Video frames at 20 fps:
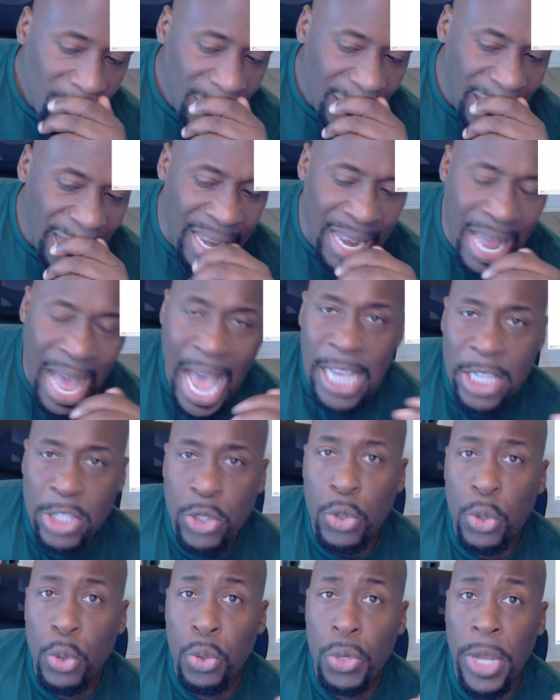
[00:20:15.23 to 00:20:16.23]
In high
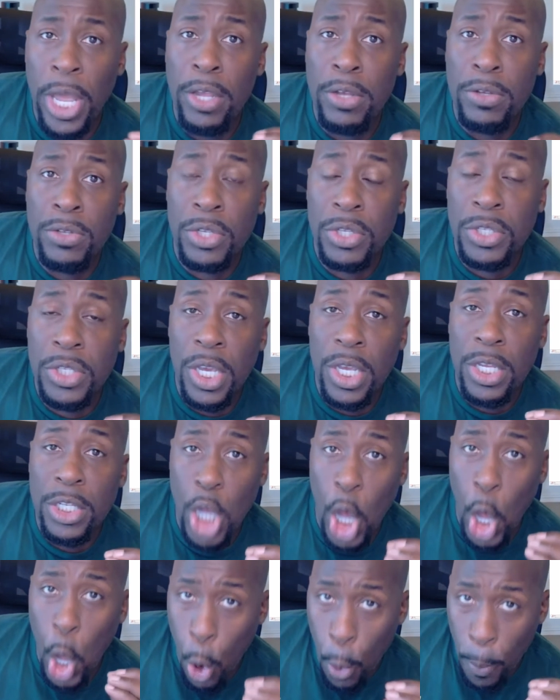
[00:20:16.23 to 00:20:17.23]
school, they used to teach
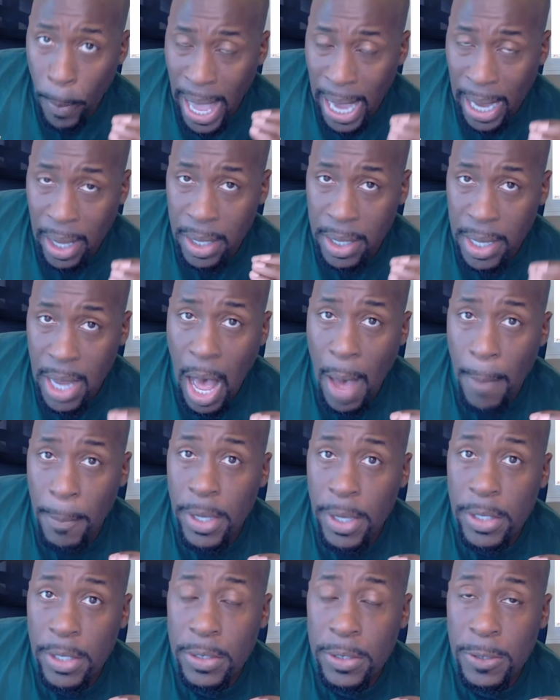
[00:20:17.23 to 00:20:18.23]
home
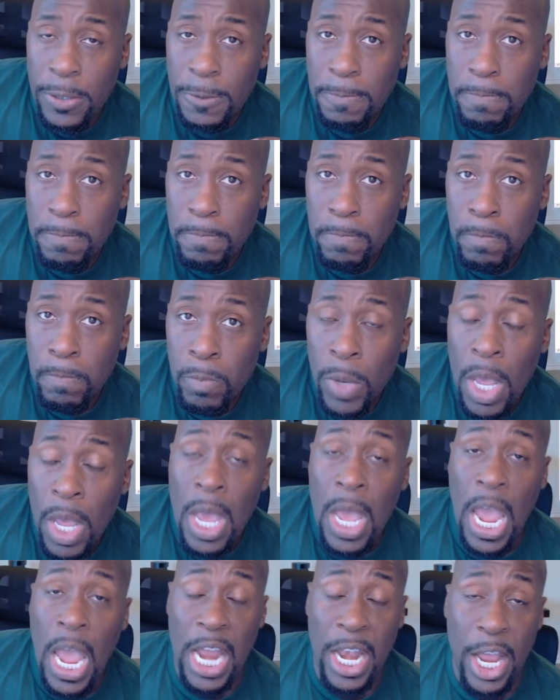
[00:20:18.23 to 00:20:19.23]
economics,
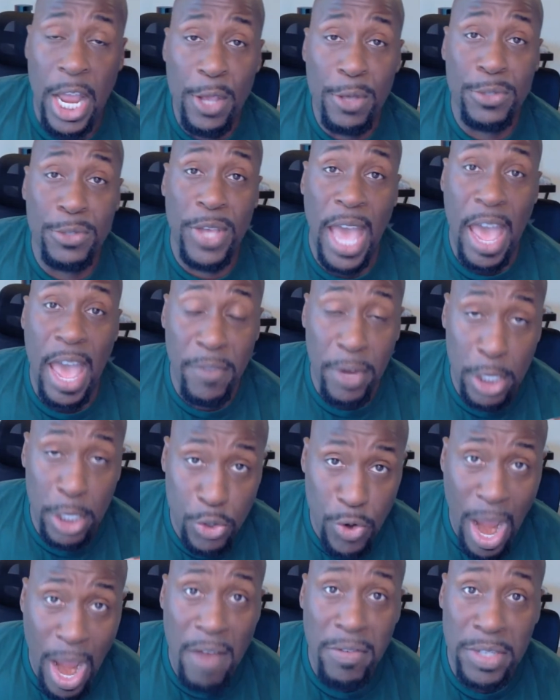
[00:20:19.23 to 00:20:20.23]
and they used to have a
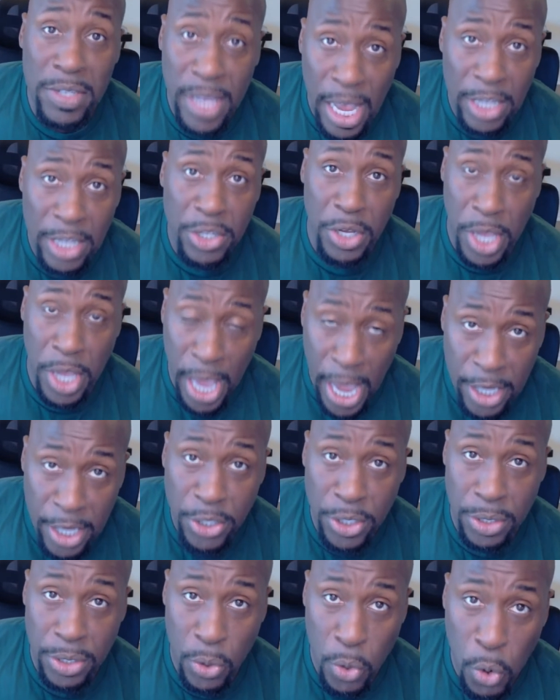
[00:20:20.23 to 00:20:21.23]
driver's
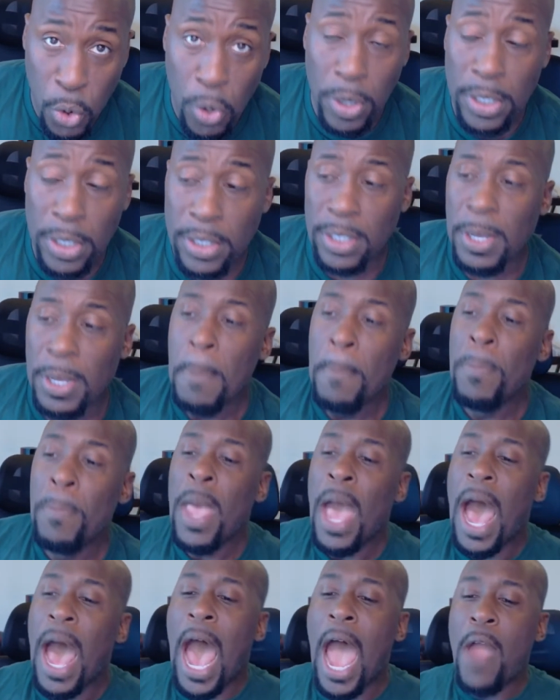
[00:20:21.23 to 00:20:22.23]
education course.
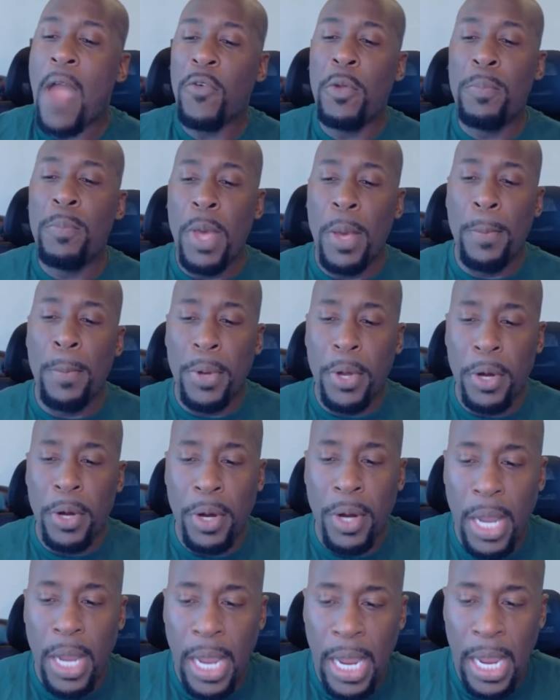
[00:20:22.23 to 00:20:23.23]
I
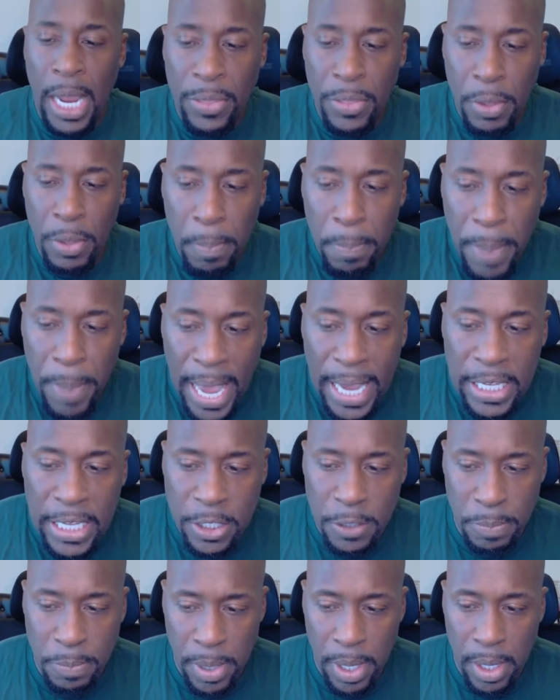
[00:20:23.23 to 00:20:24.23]
remember in the
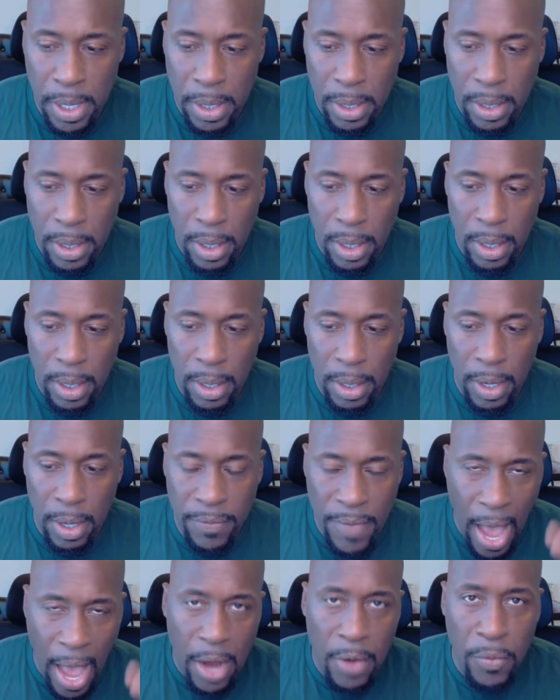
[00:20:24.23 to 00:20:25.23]
basement, if
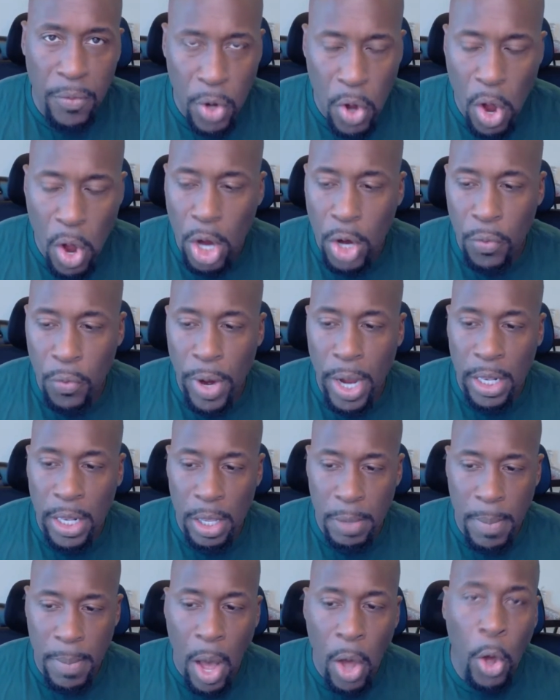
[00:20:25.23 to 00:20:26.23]
I can recall correctly,
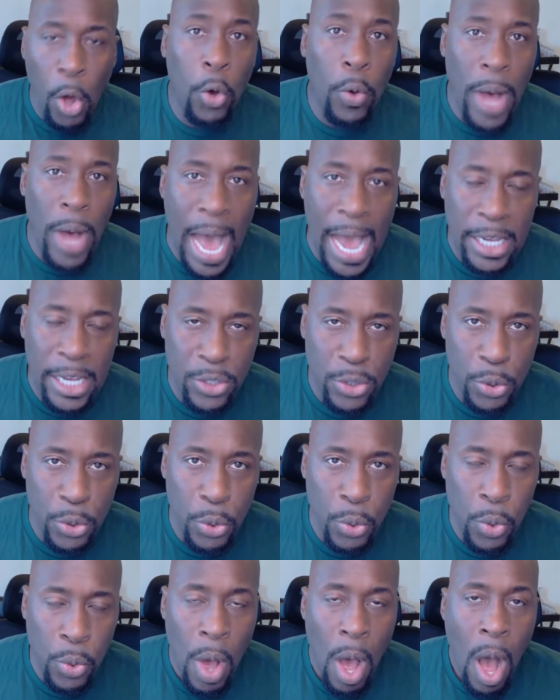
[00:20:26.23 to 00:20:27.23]
in my old high
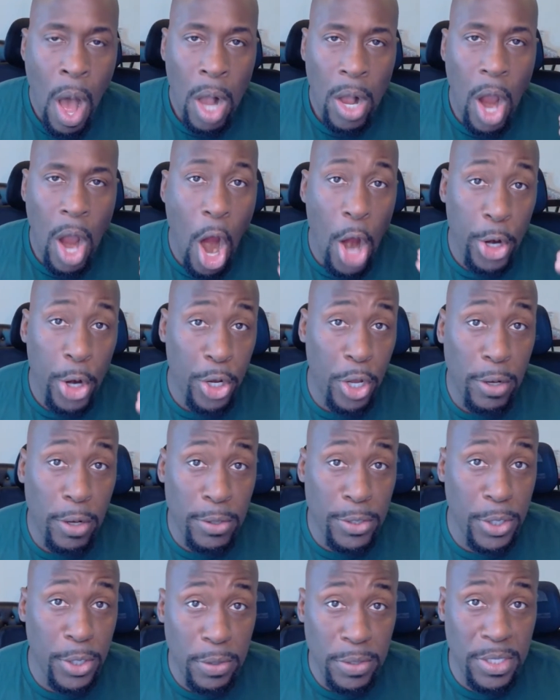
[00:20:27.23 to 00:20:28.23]
school,
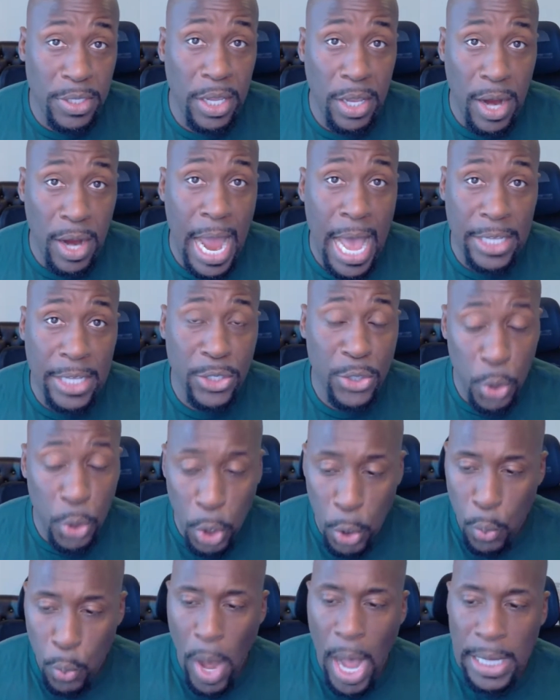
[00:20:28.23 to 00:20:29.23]
Cardozo Senior High School
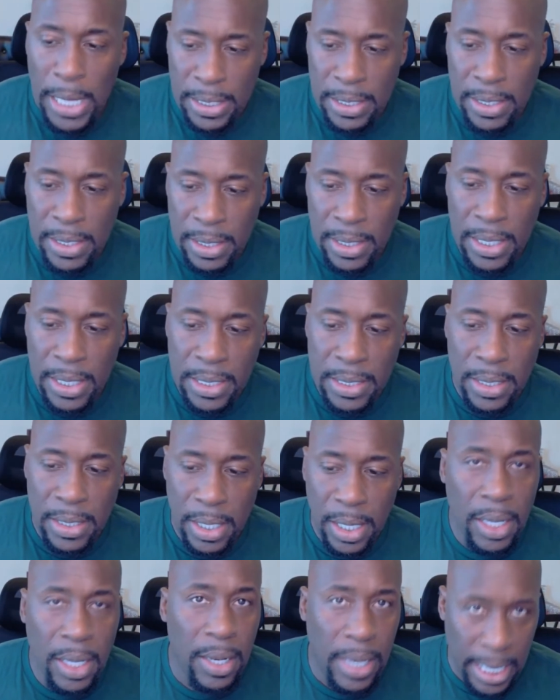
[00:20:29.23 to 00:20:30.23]
in Washington,
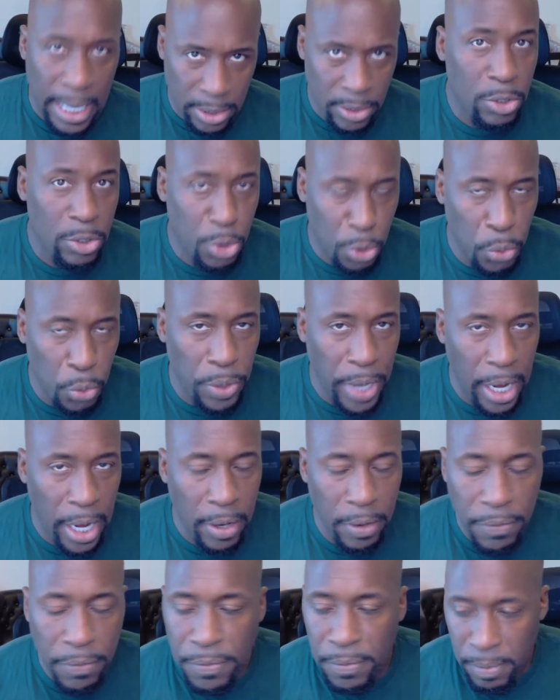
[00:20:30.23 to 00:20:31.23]
D.C., that's a true native.